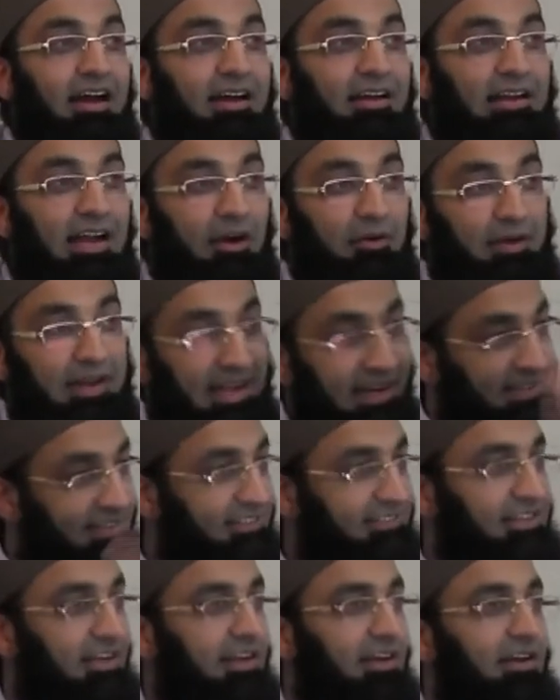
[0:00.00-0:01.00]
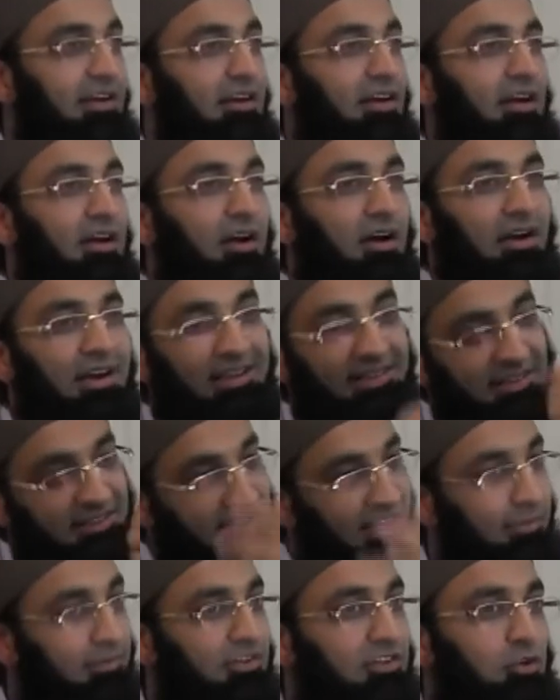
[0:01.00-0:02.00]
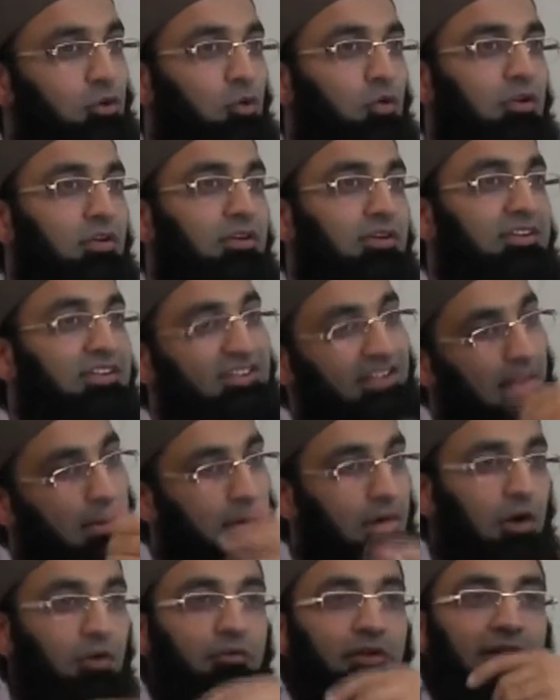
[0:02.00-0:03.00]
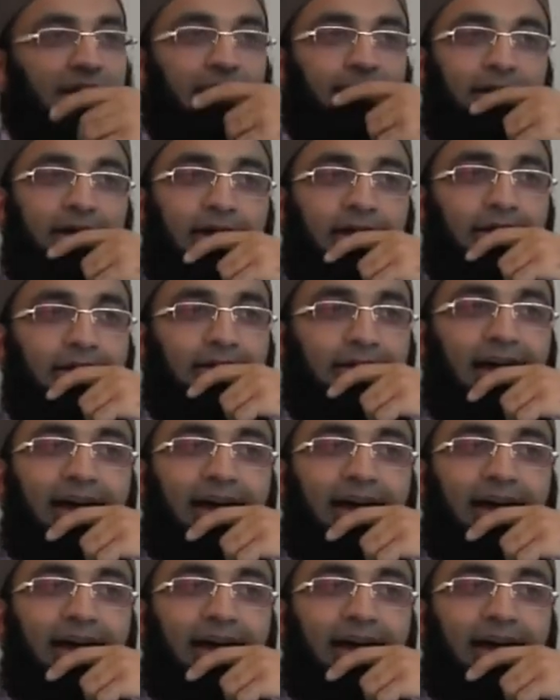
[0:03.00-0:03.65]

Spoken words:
Now next day, in the same school, the same girl will come again.